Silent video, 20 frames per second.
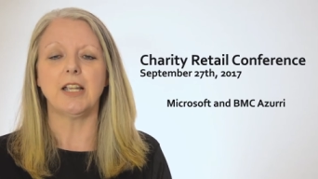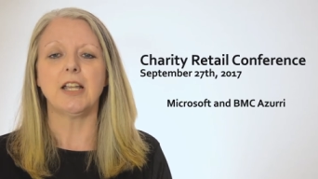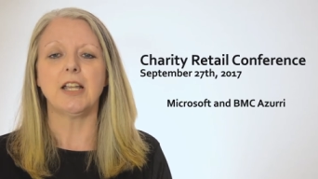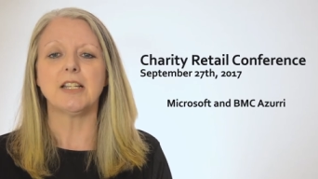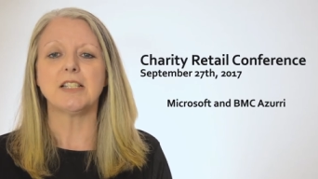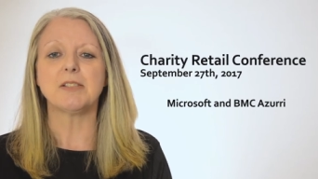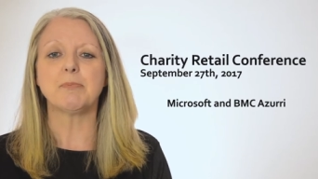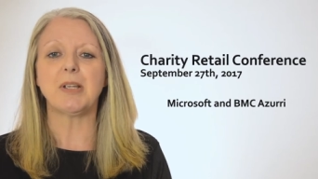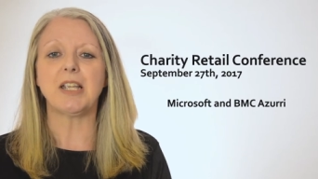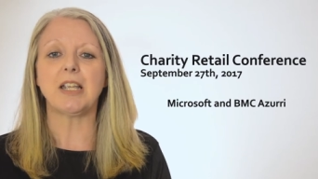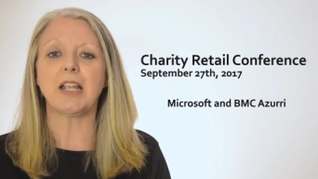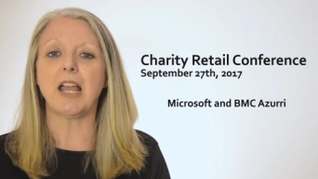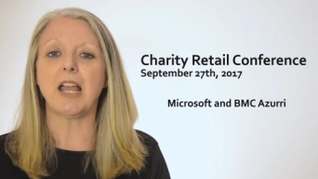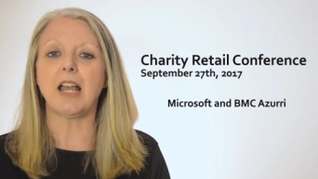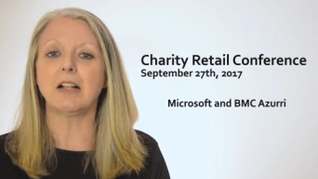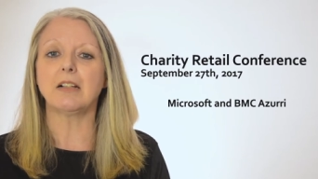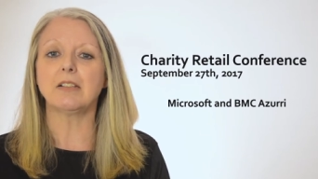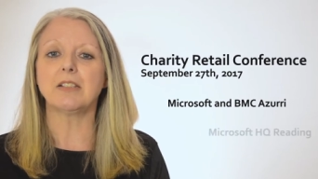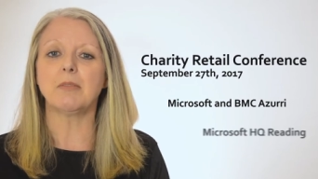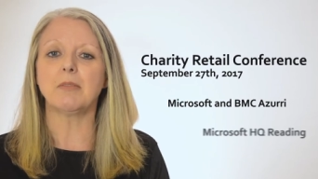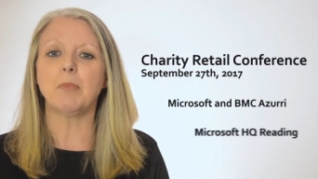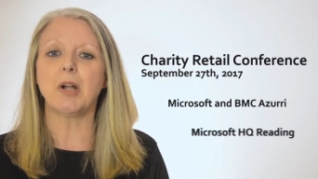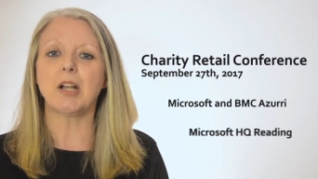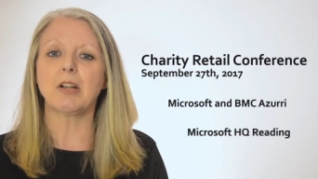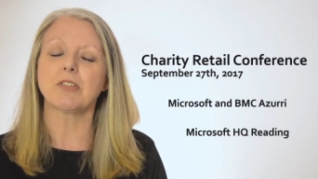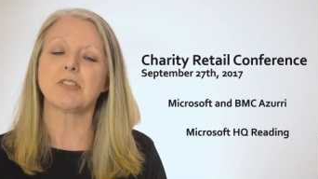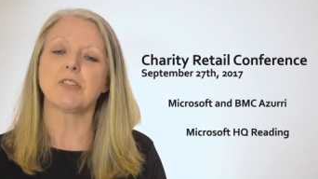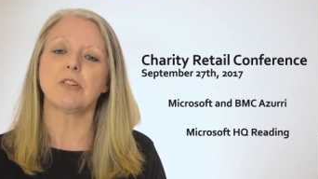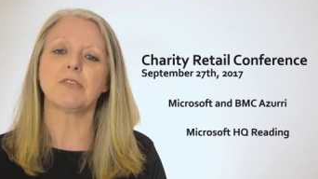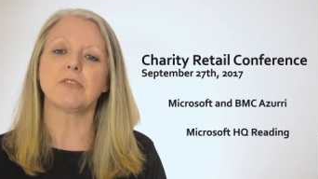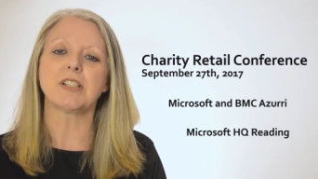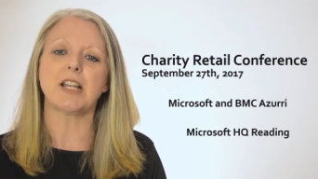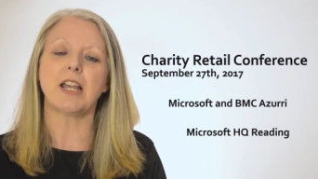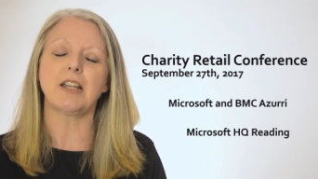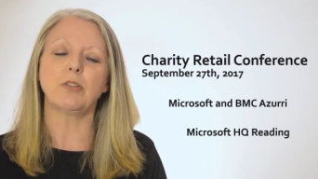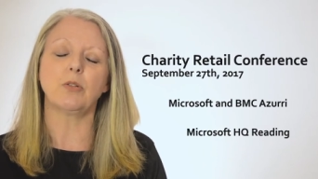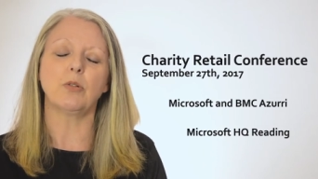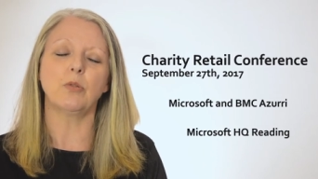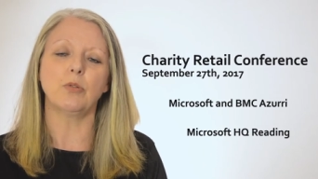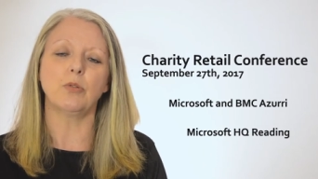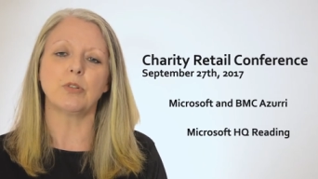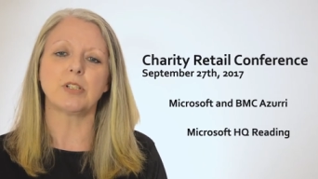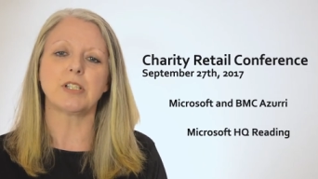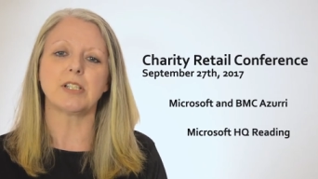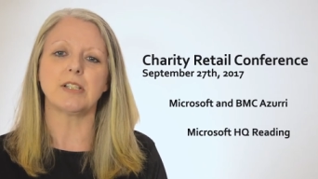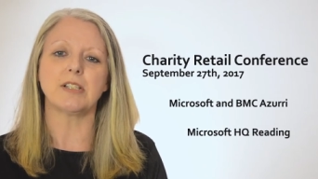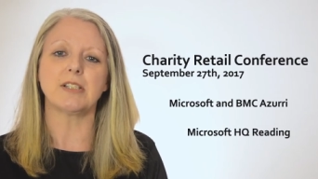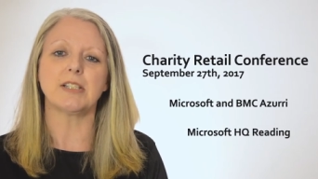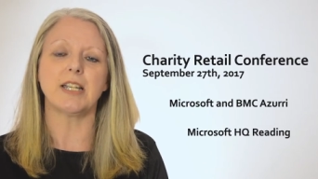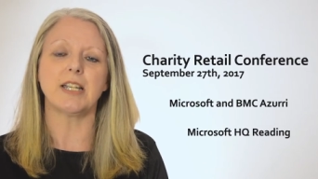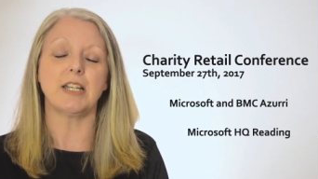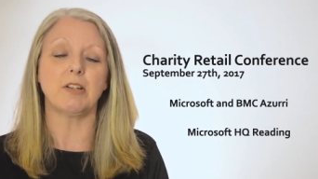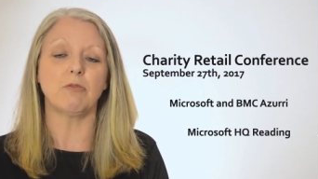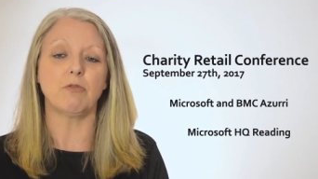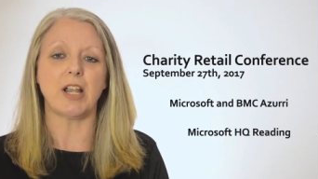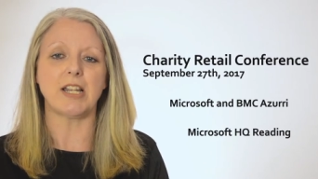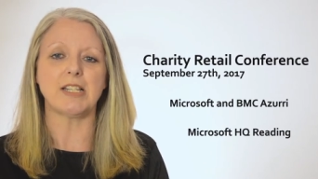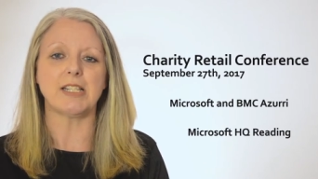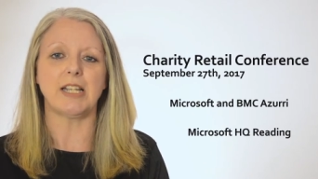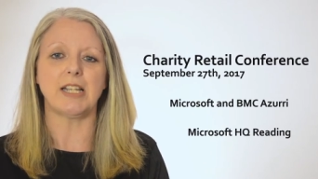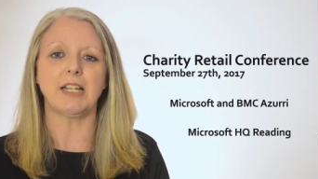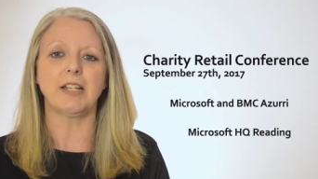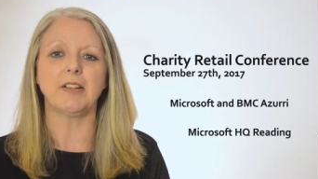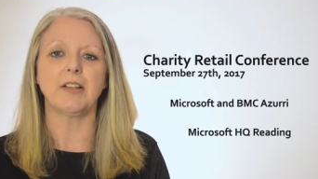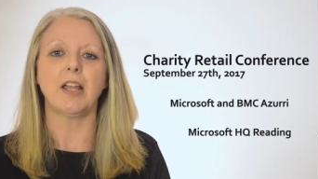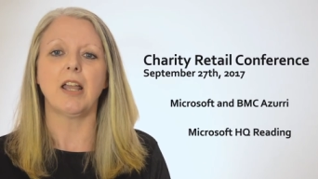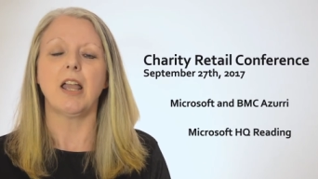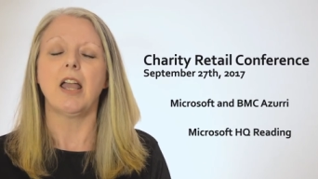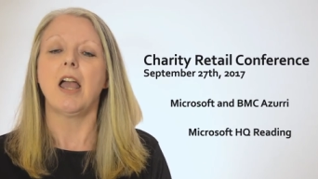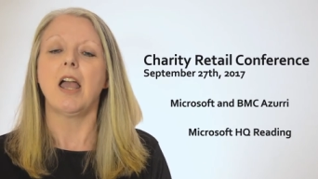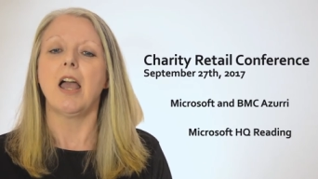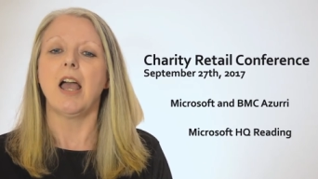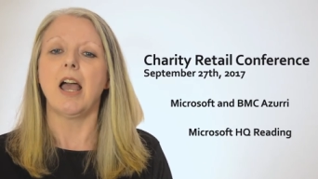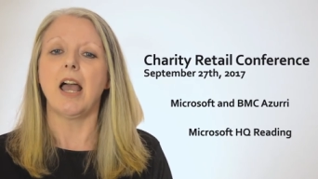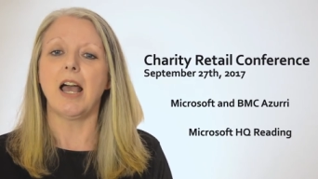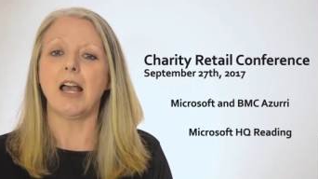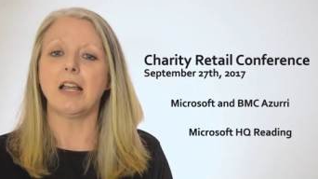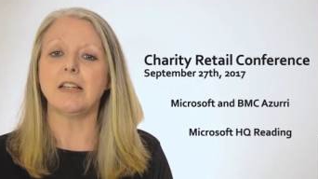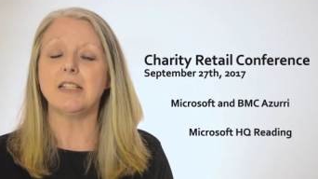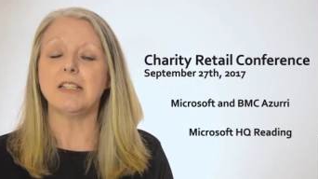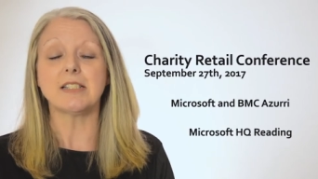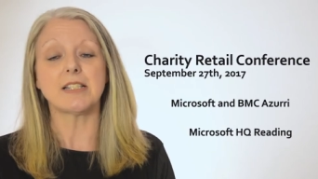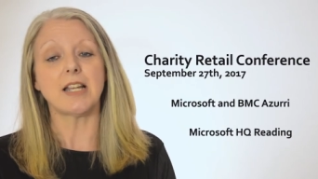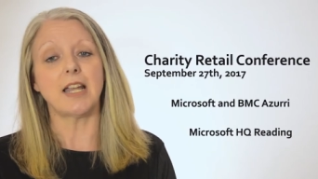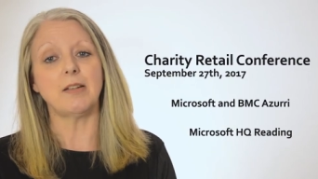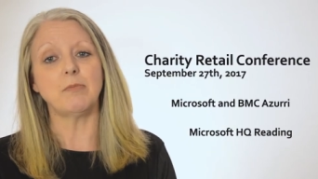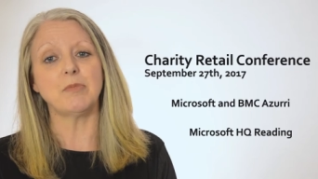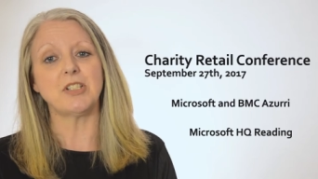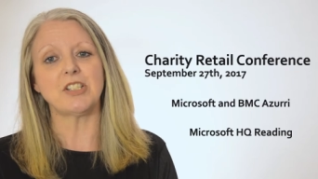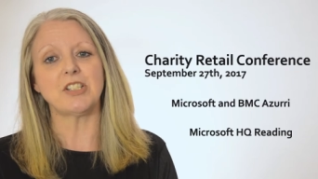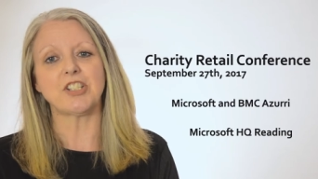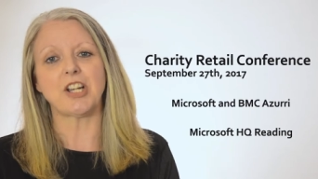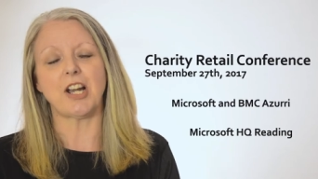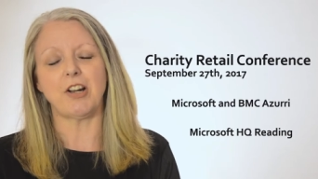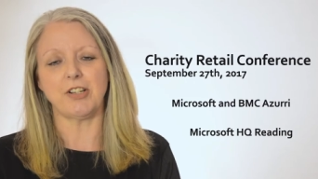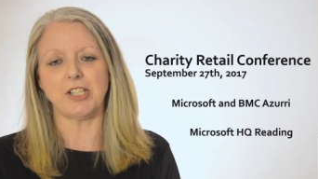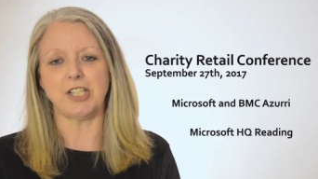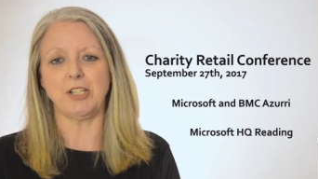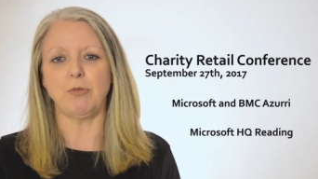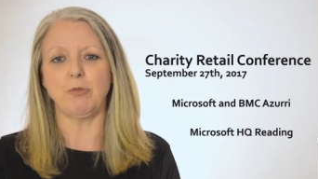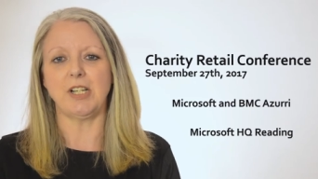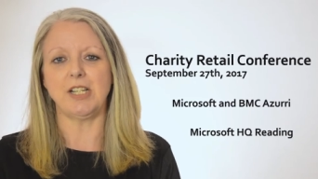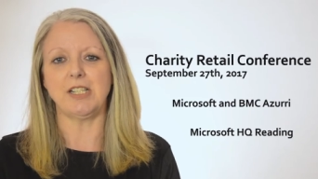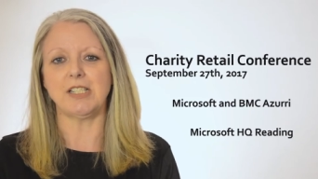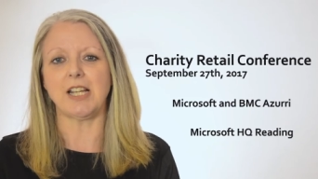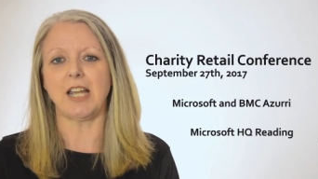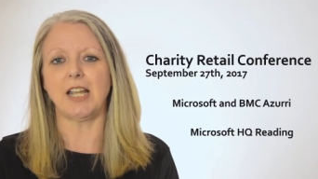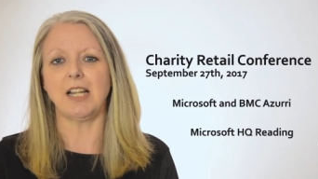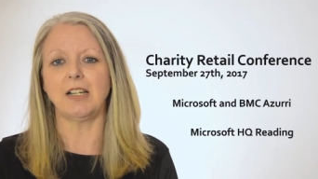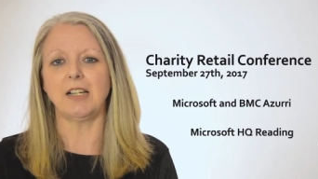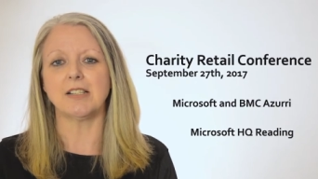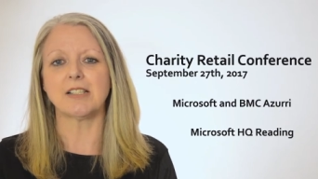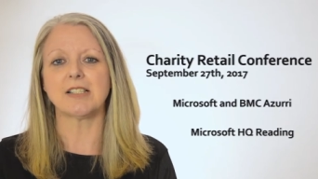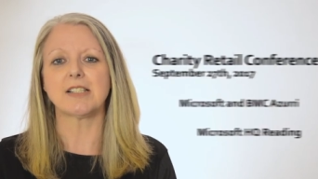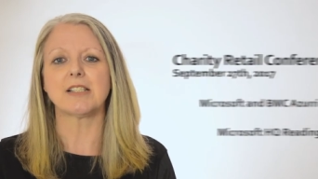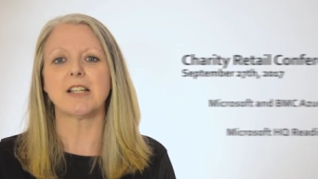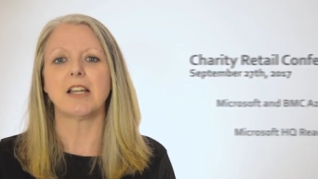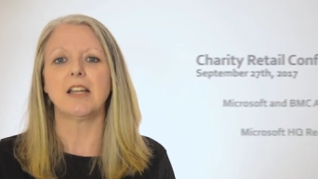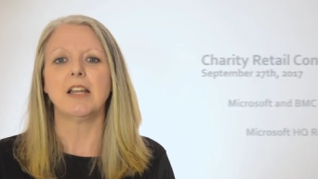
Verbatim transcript: It's being held at Microsoft's headquarters in Reading and it's aimed at charity retailers.